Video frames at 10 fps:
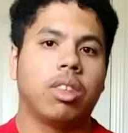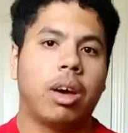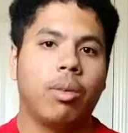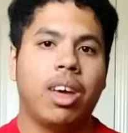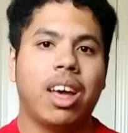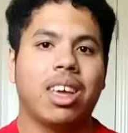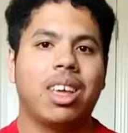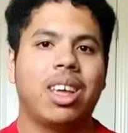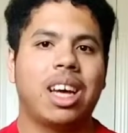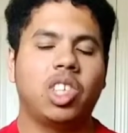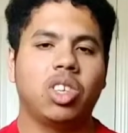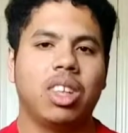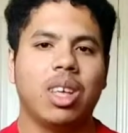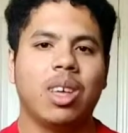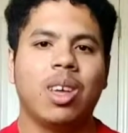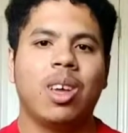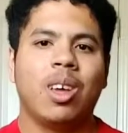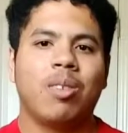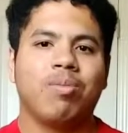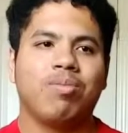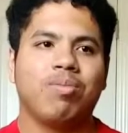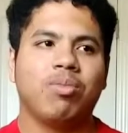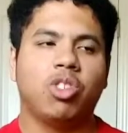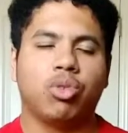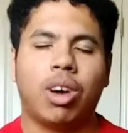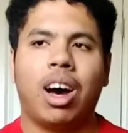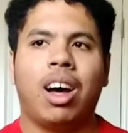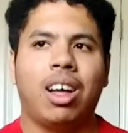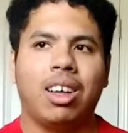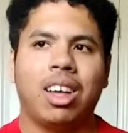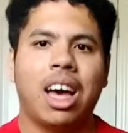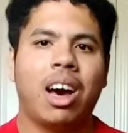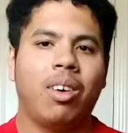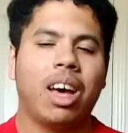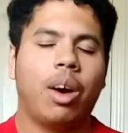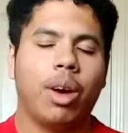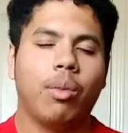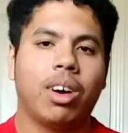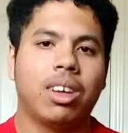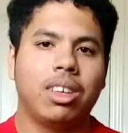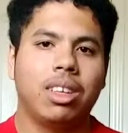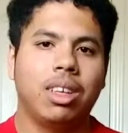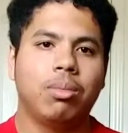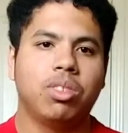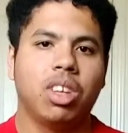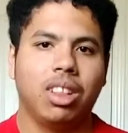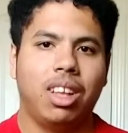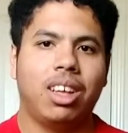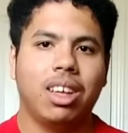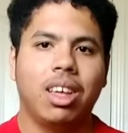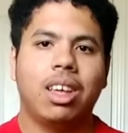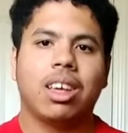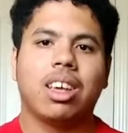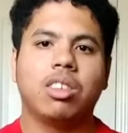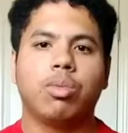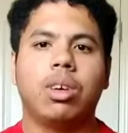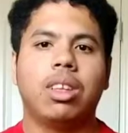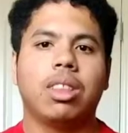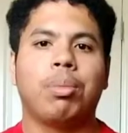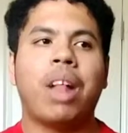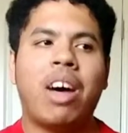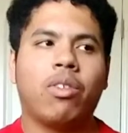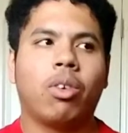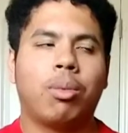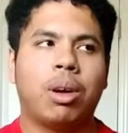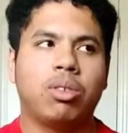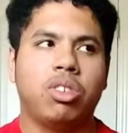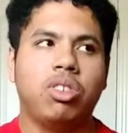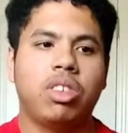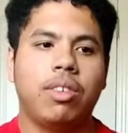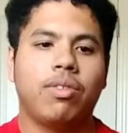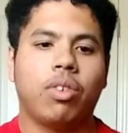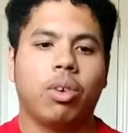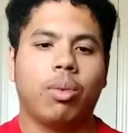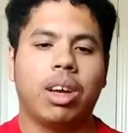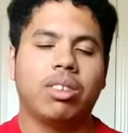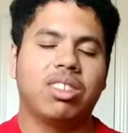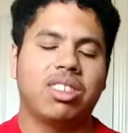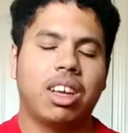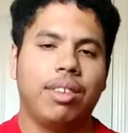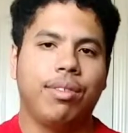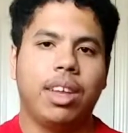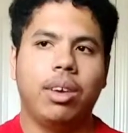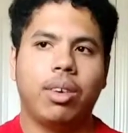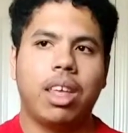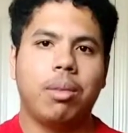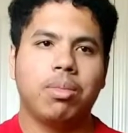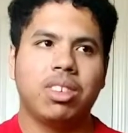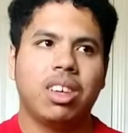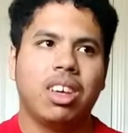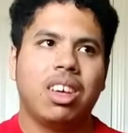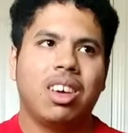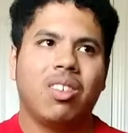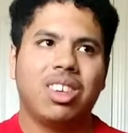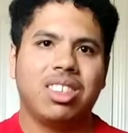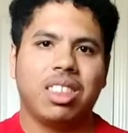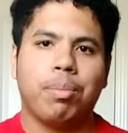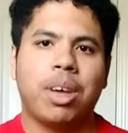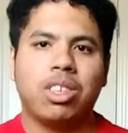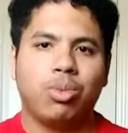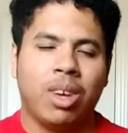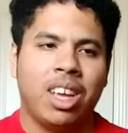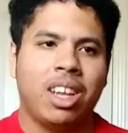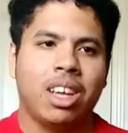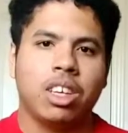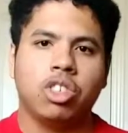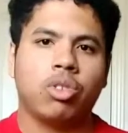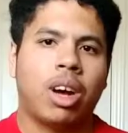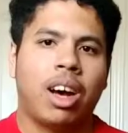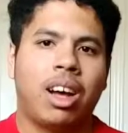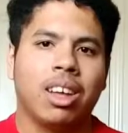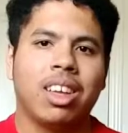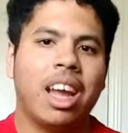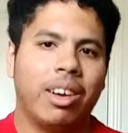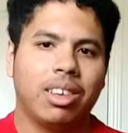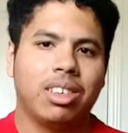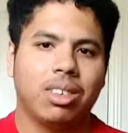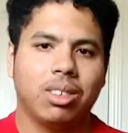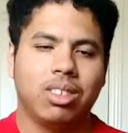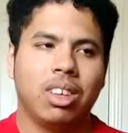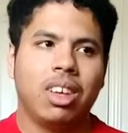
that way I could actually draw out how I want him to look. Because when the platform I was using for when I was designing video games wasn't the best way to draw characters.